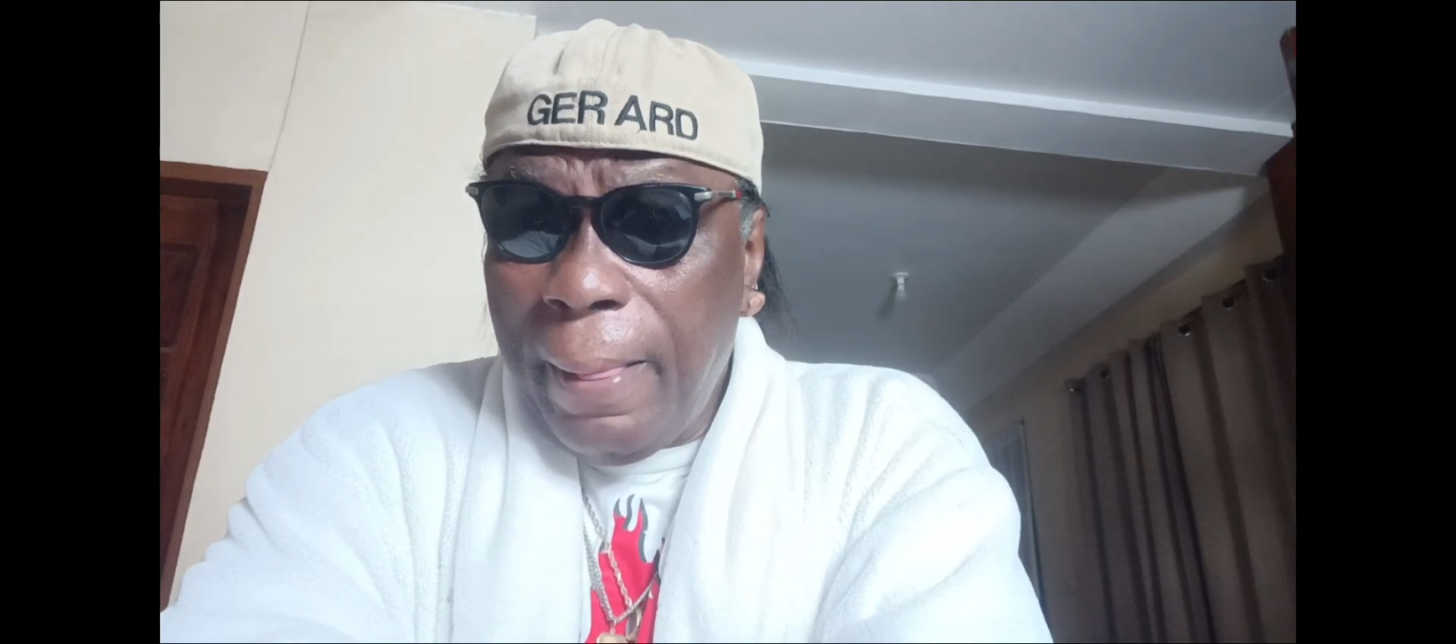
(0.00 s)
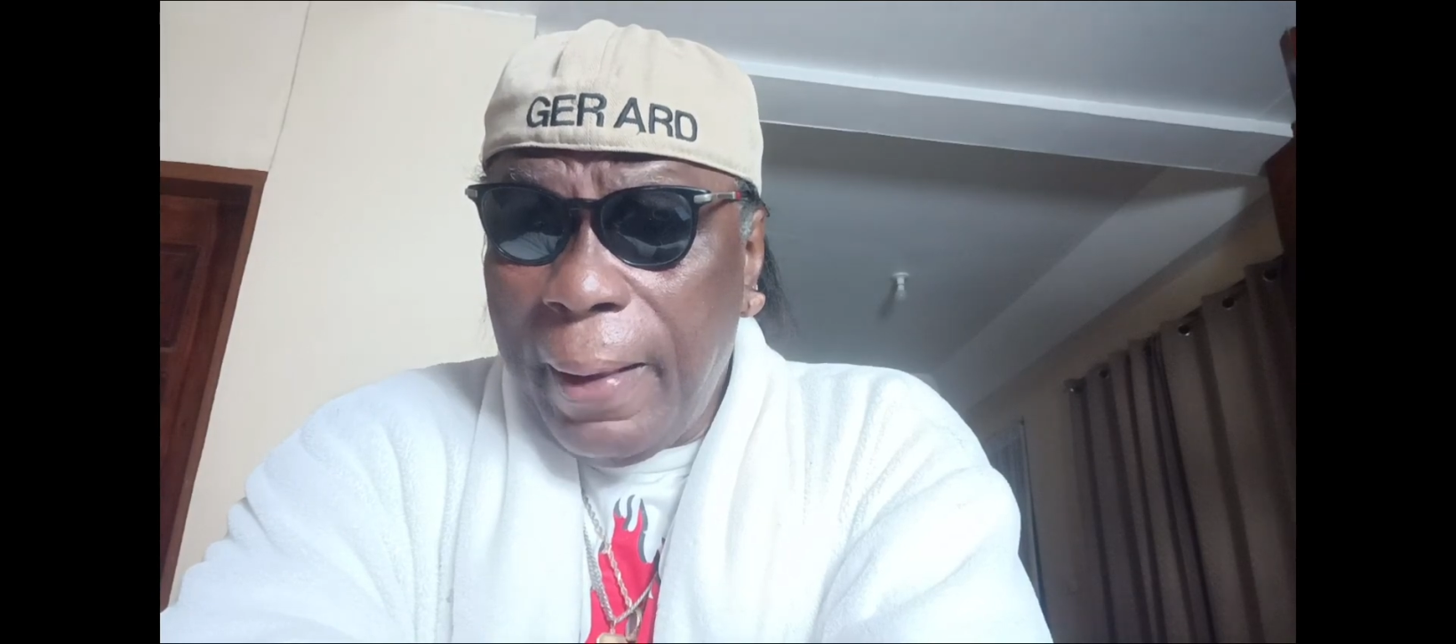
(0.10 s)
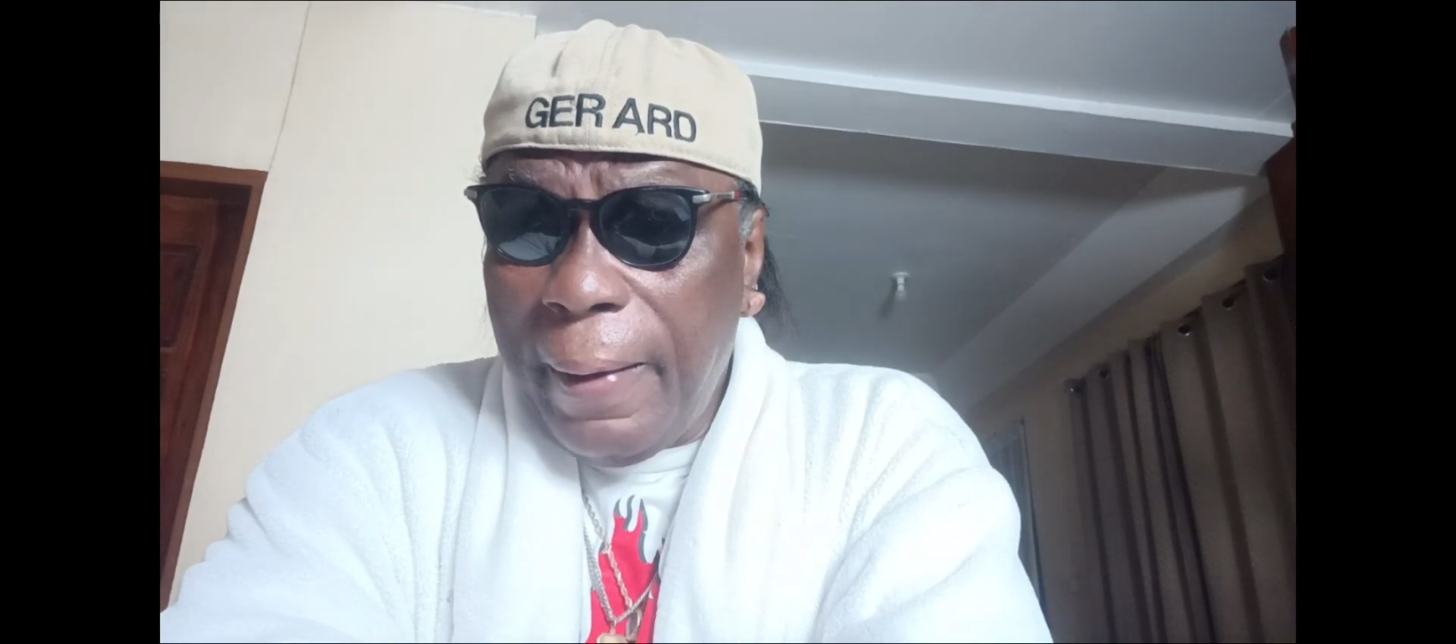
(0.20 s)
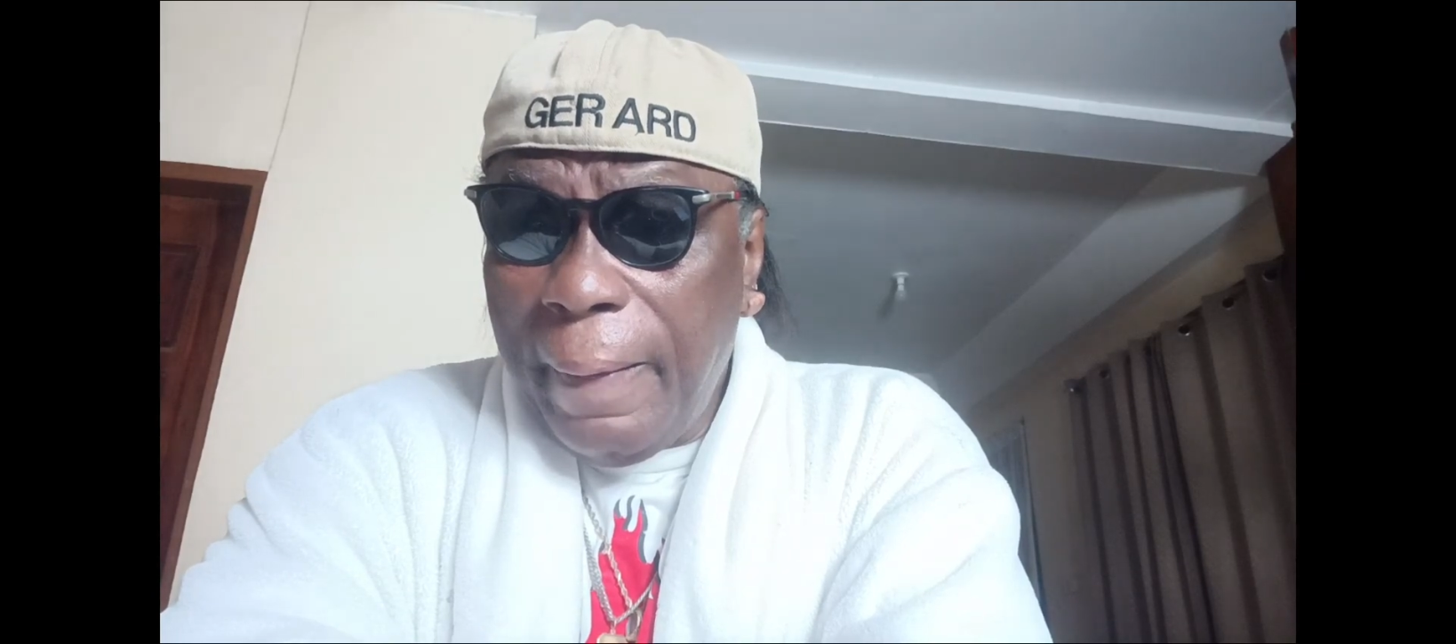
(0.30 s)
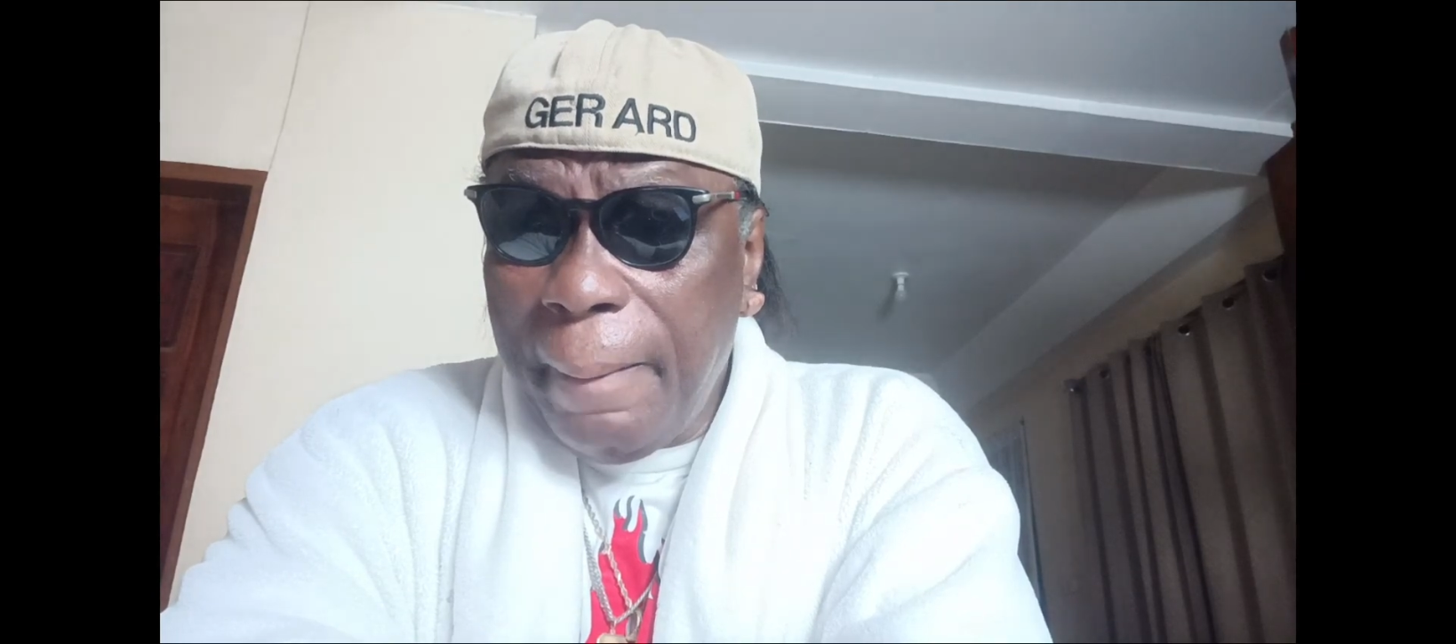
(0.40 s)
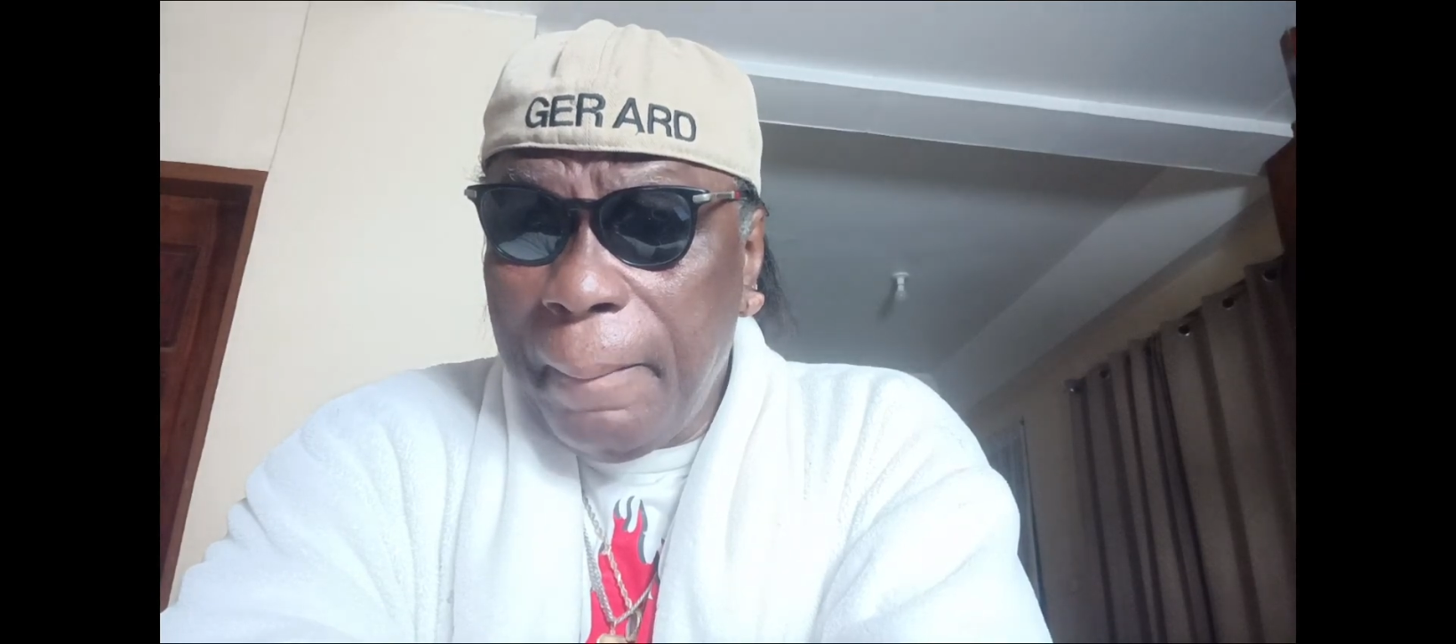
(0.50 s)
Yeah.